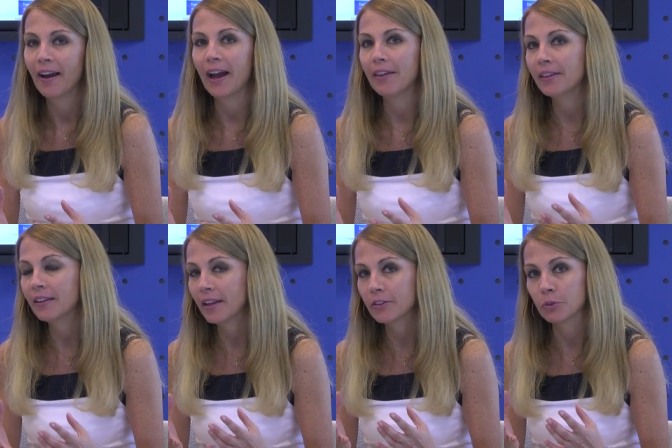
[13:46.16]
I
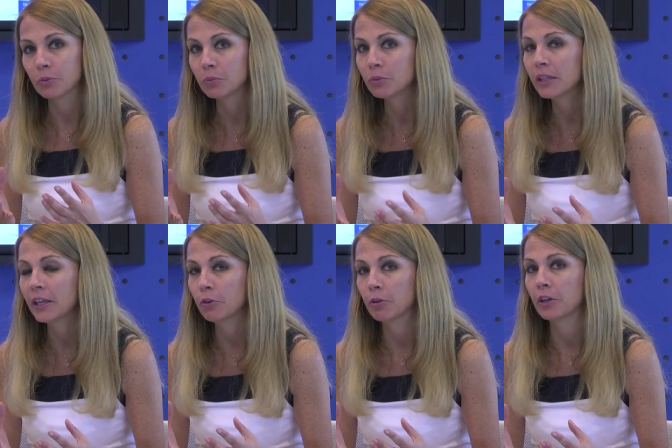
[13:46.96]
think that's a
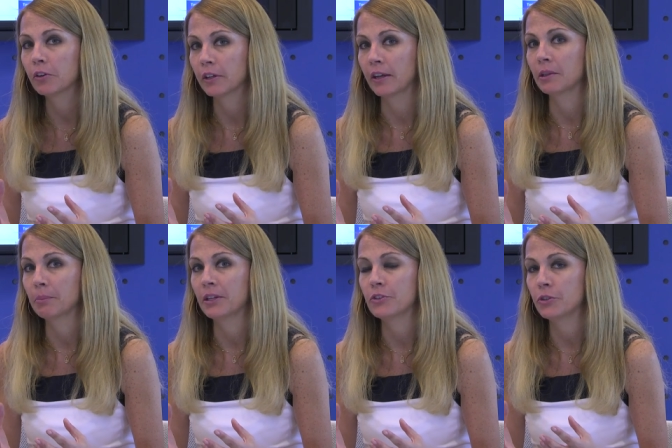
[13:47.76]
really critical
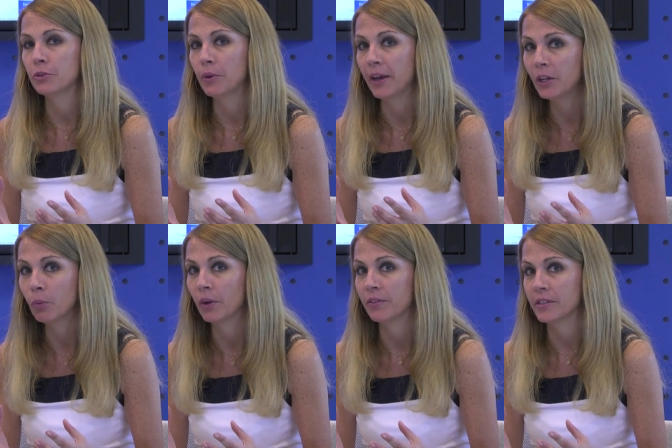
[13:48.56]
element to
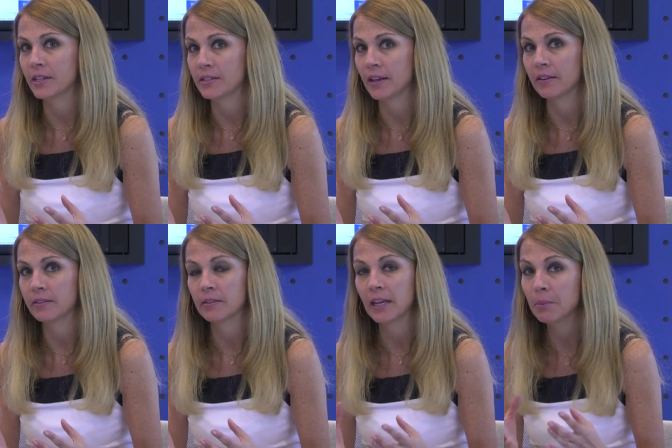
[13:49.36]
anyone's
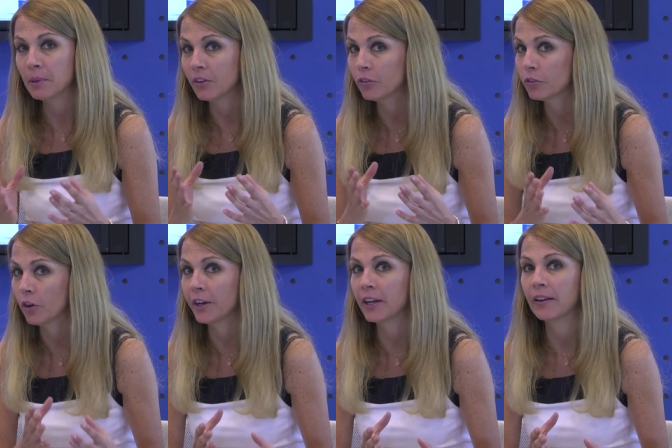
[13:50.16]
success, anybody
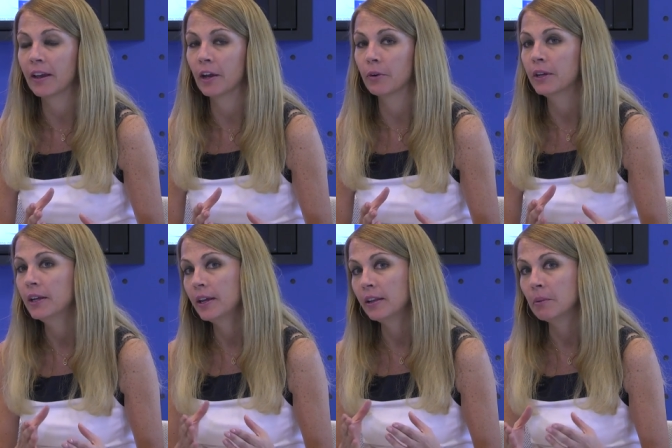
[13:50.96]
starting now
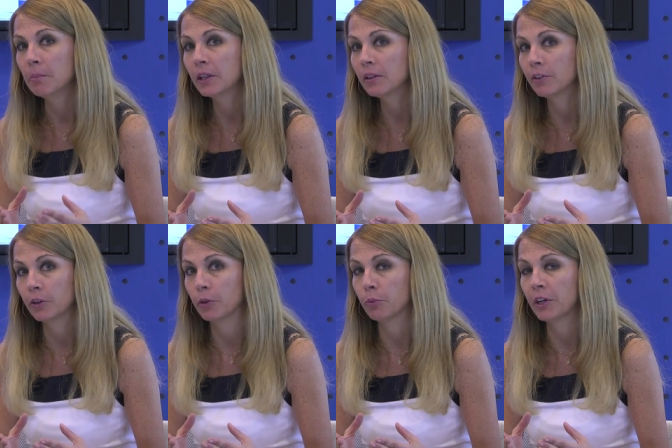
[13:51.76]
in the middle of
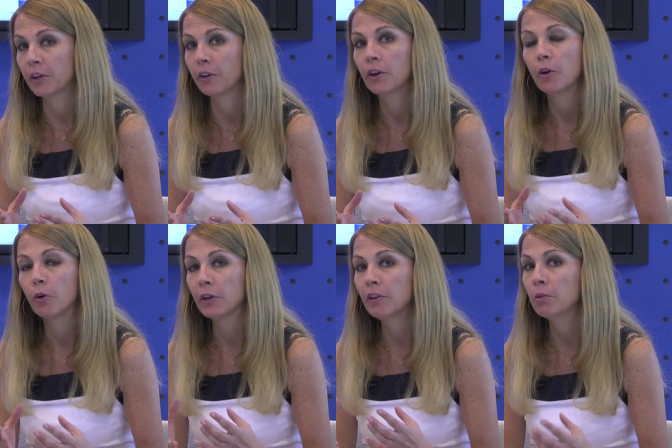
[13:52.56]
their career
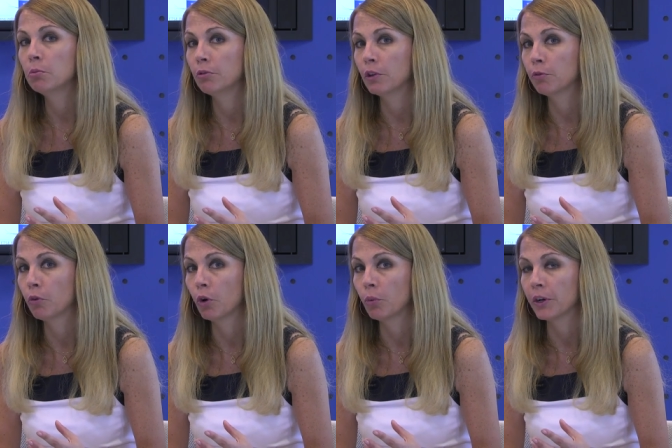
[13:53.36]
or even moving
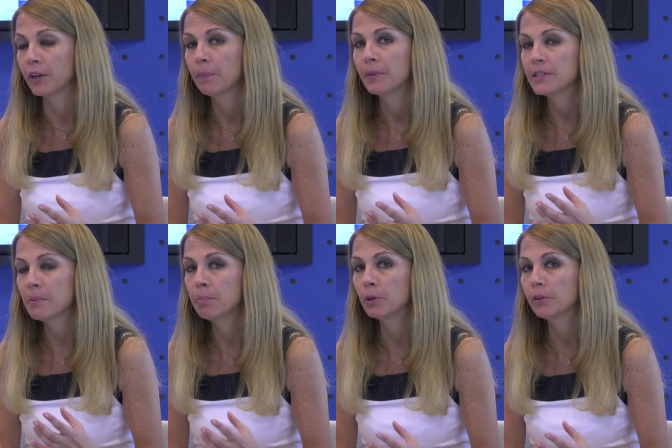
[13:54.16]
forward,
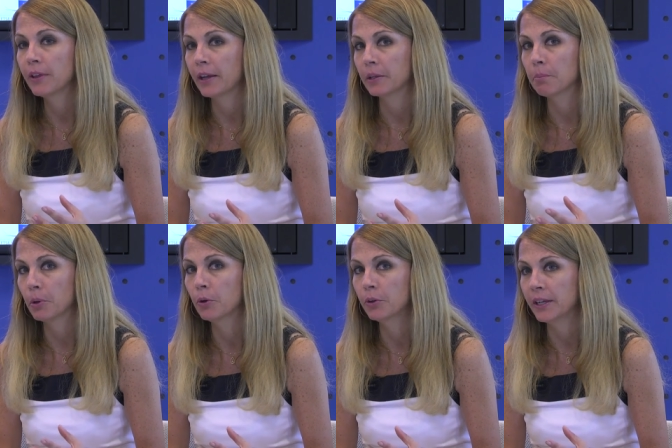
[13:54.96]
to build that
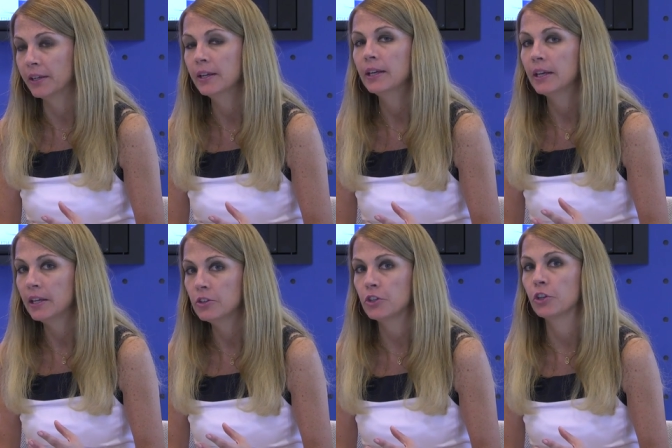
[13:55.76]
component
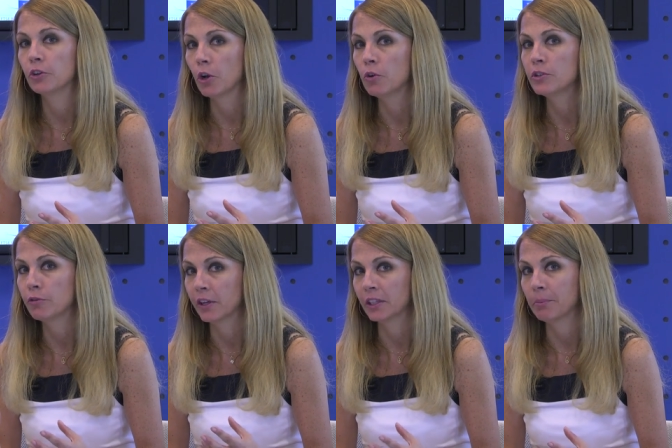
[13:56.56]
into your own
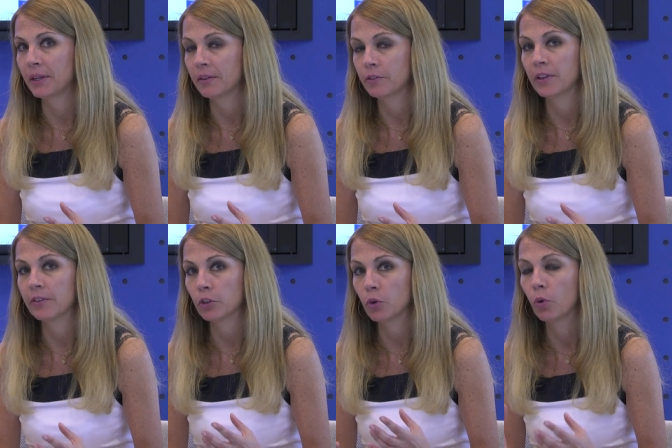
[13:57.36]
development. So
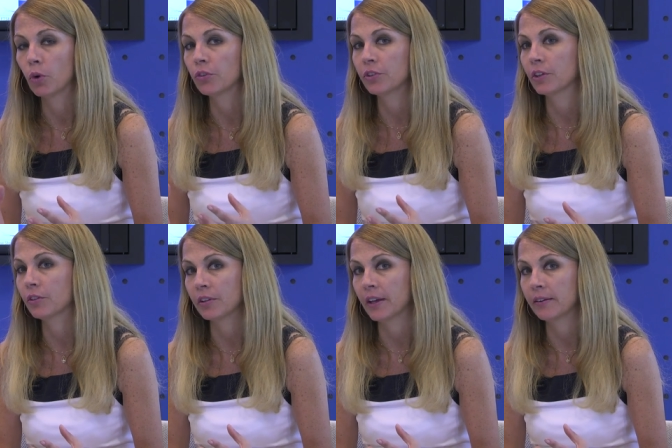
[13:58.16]
that's a core skill
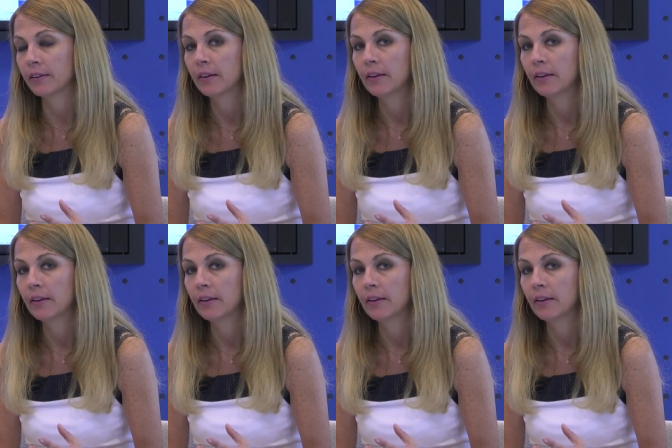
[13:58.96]
set.